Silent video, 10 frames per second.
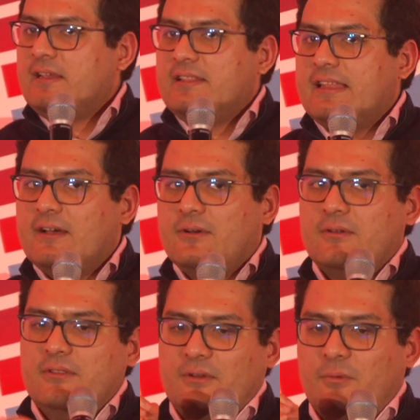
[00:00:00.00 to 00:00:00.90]
Now,
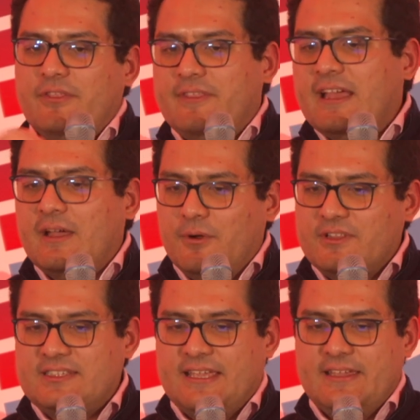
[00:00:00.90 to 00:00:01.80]
the one thing I would
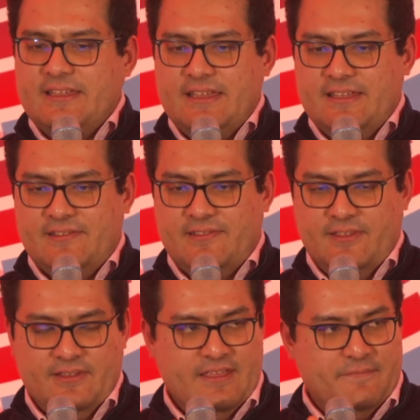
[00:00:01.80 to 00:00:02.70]
say is
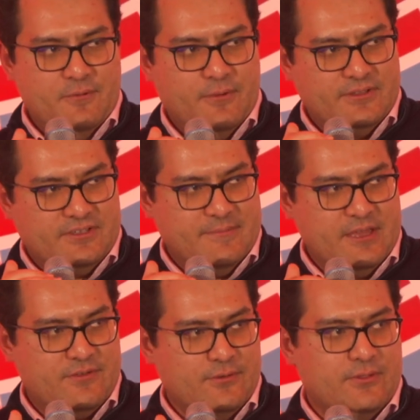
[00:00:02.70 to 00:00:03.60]
that if you want to
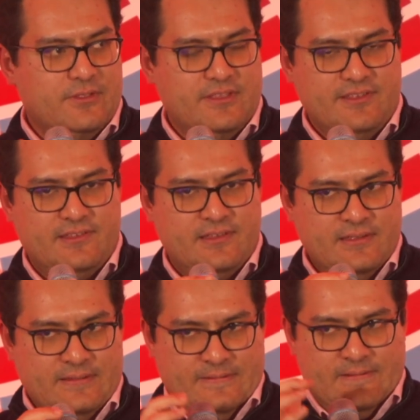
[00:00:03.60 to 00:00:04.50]
make sure that this
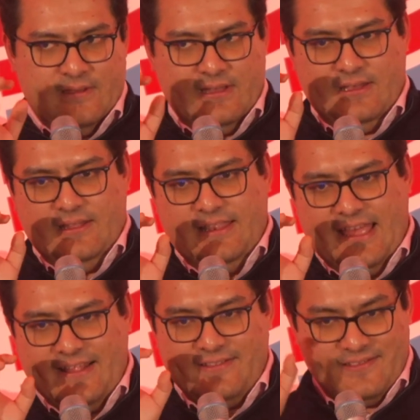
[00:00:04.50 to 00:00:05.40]

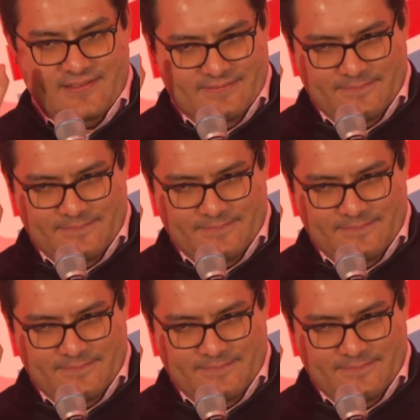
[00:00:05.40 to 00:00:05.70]
lands,